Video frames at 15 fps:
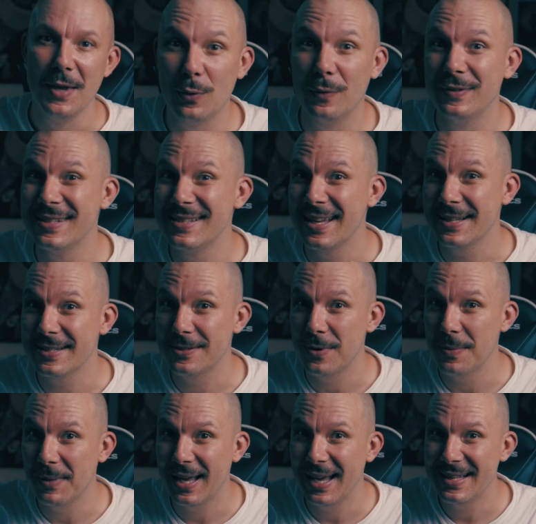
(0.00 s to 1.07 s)
All of these
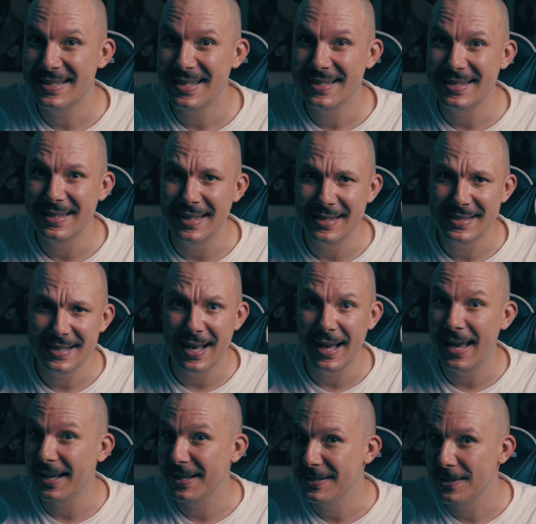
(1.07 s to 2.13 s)
extreme cases needs
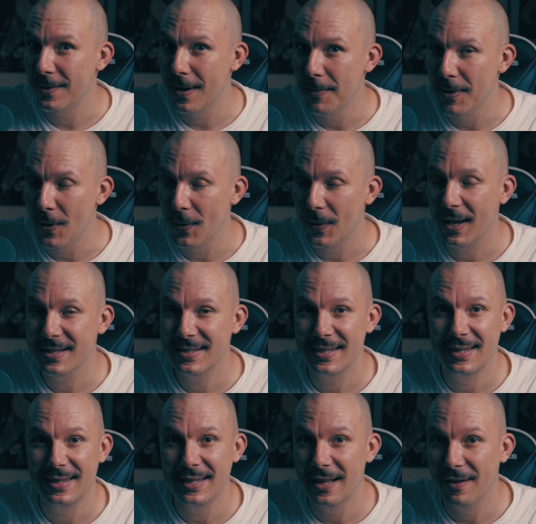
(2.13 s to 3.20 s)
extreme yogas
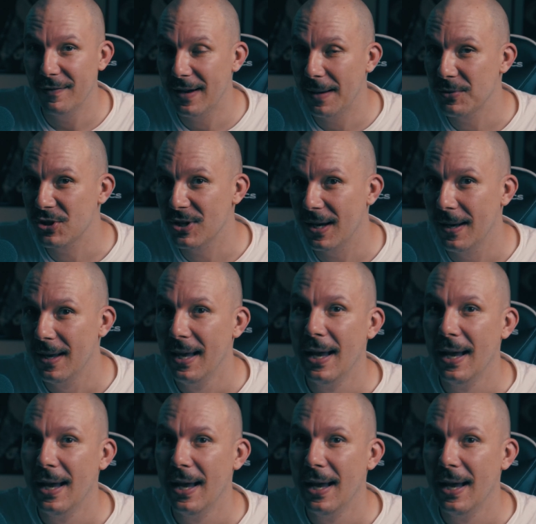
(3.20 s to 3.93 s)
in the Navamsha